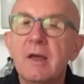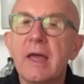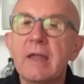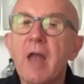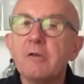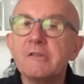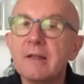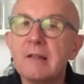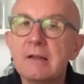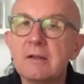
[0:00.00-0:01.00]
And now
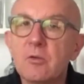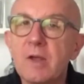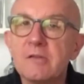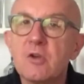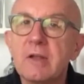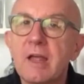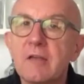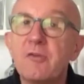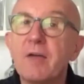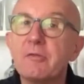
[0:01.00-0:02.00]
suddenly the restaurant has
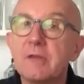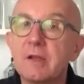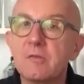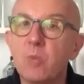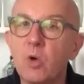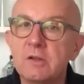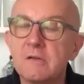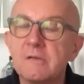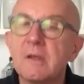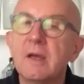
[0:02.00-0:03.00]
5, 6
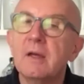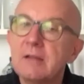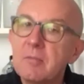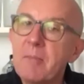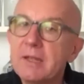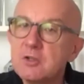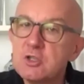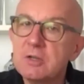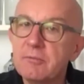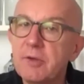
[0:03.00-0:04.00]
waters that match
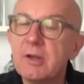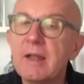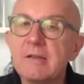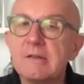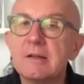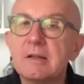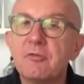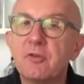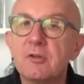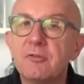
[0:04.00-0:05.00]
very nicely
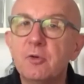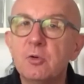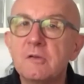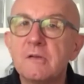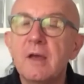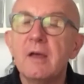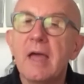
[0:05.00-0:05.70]
different foods.